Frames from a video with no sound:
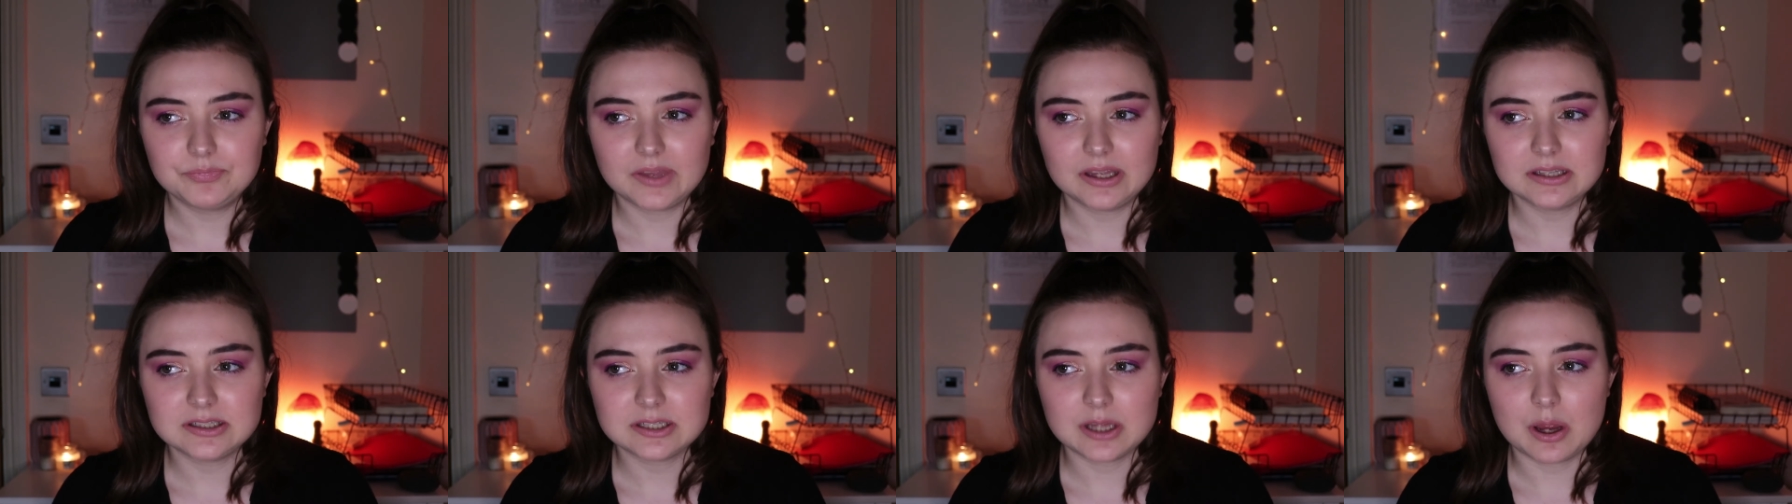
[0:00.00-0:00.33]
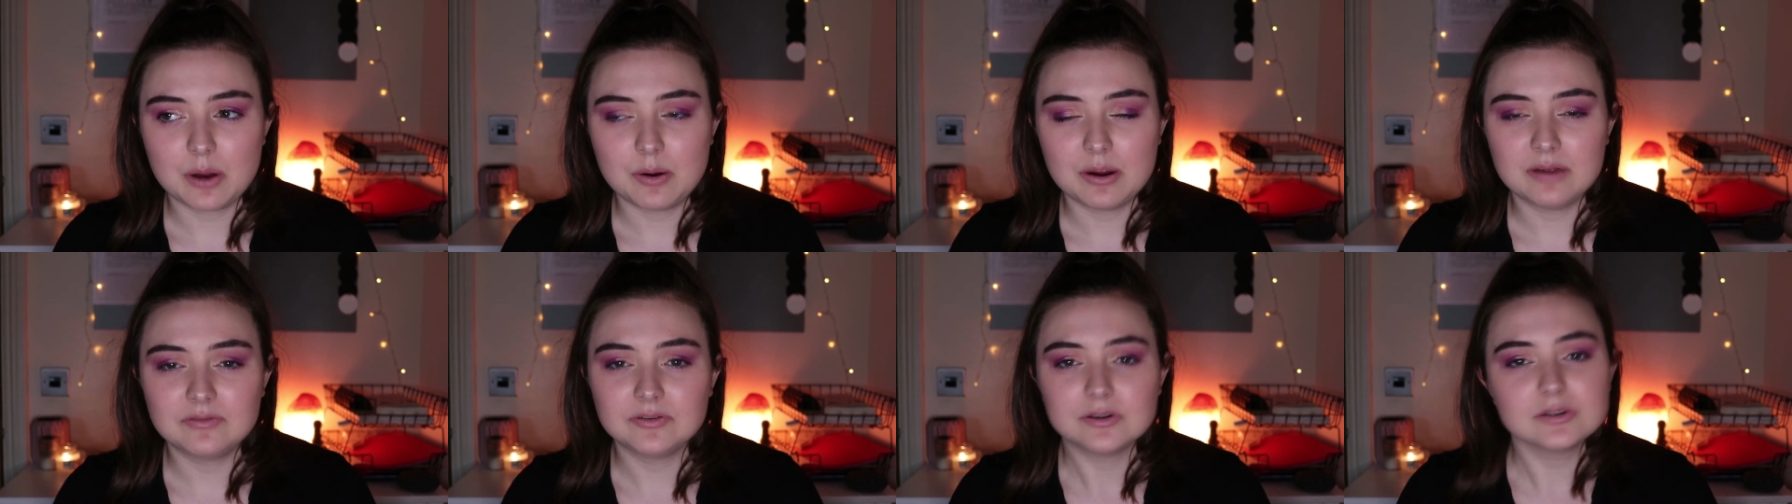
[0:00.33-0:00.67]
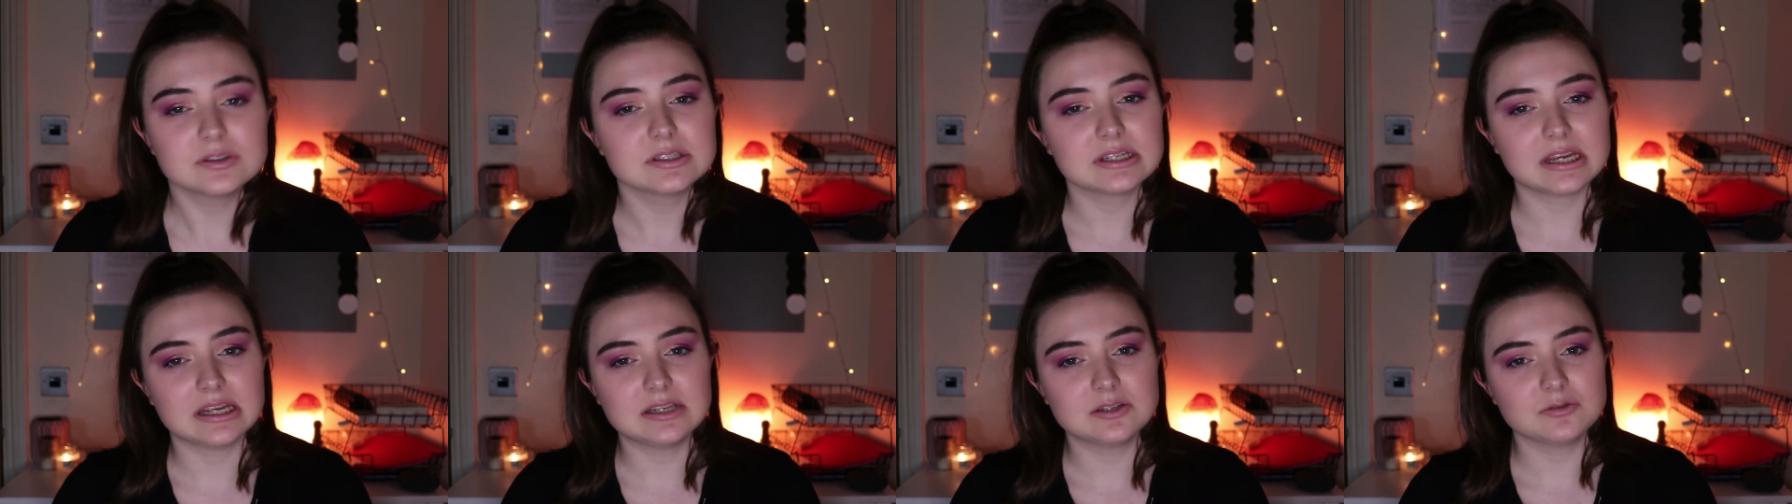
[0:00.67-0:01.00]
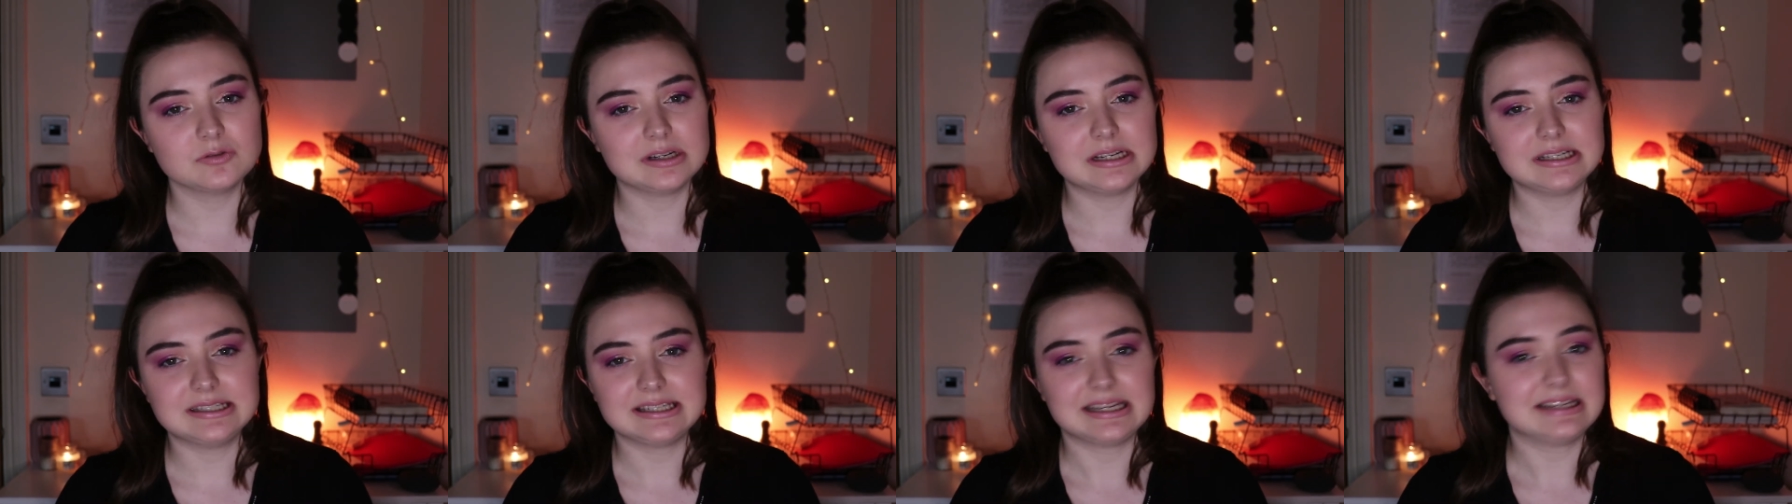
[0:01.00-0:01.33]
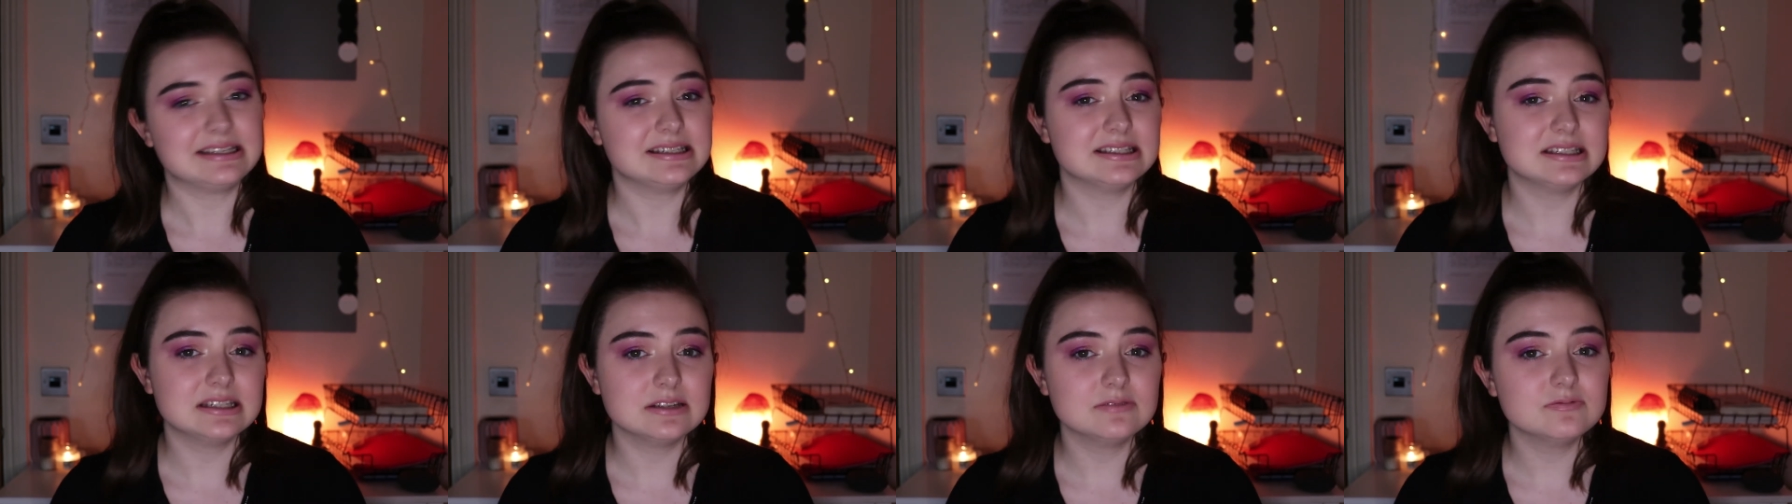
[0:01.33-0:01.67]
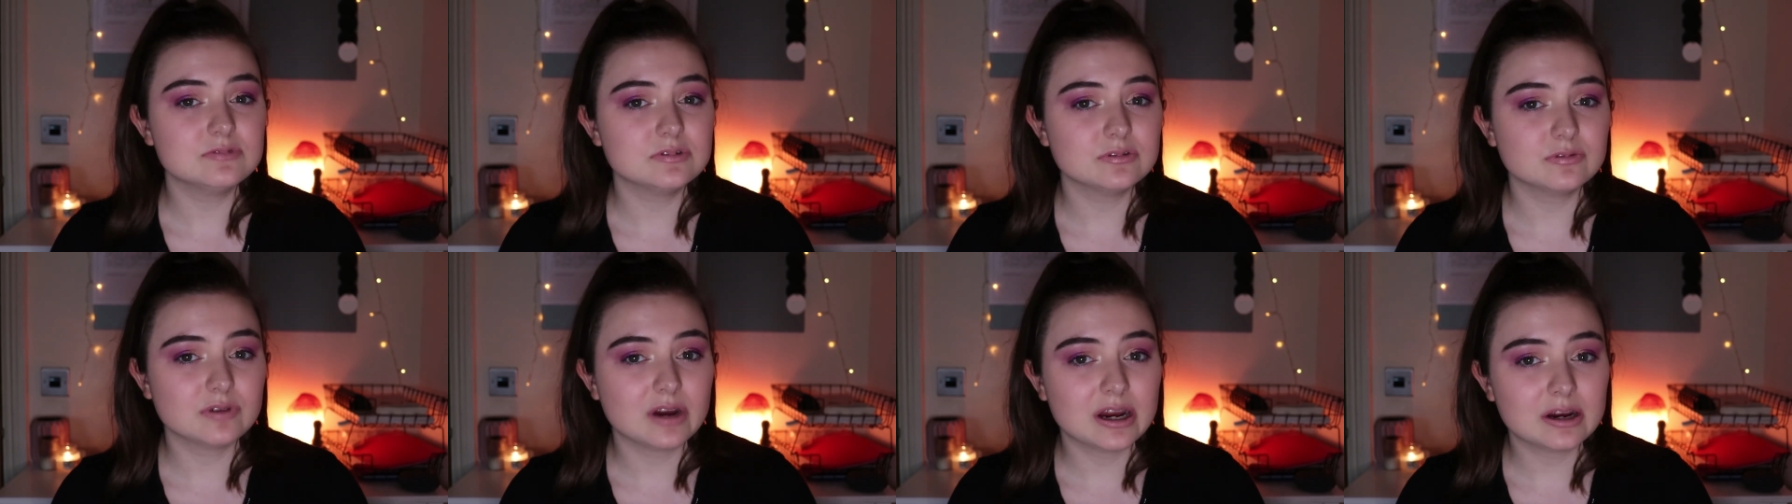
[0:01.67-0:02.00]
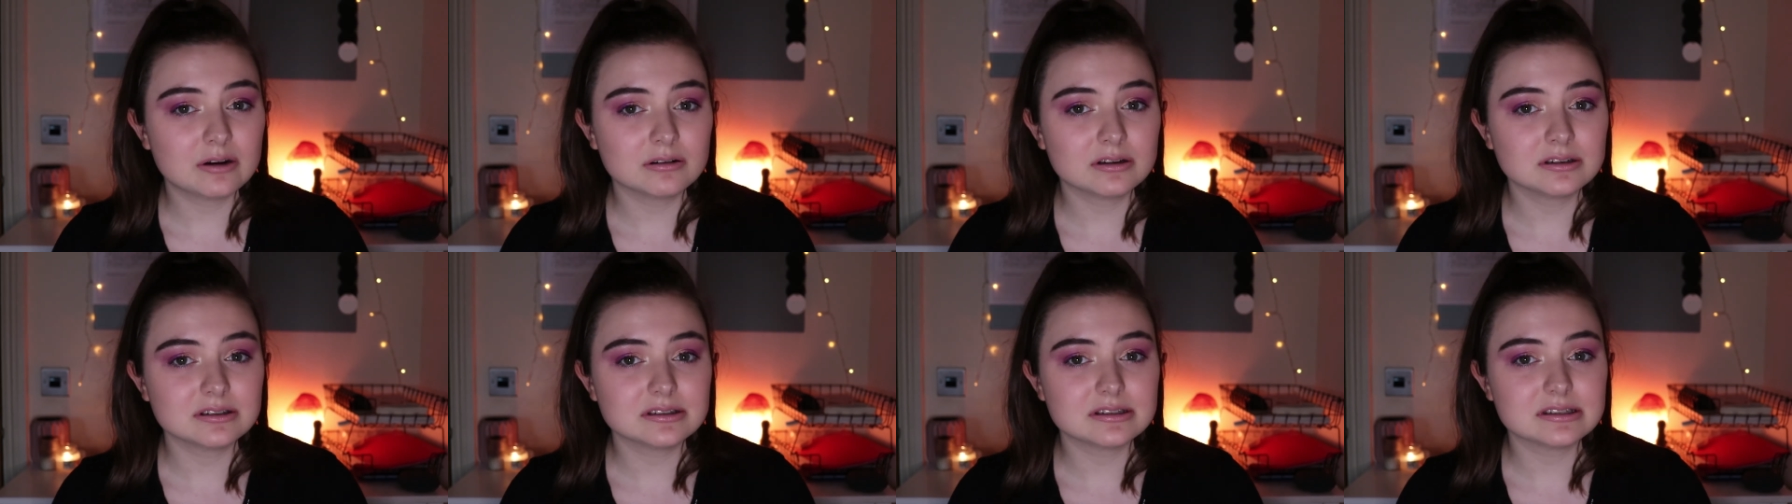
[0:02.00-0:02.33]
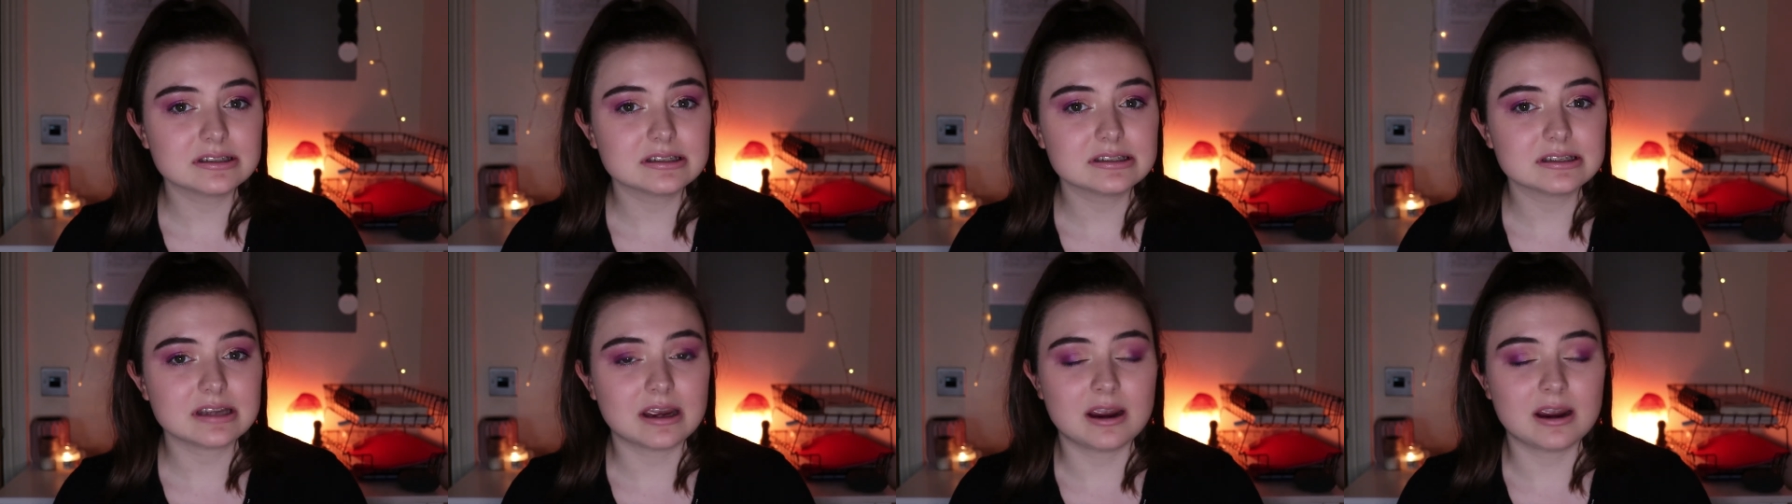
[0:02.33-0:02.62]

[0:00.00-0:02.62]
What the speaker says: So if your skin's really sensitive to fragrance,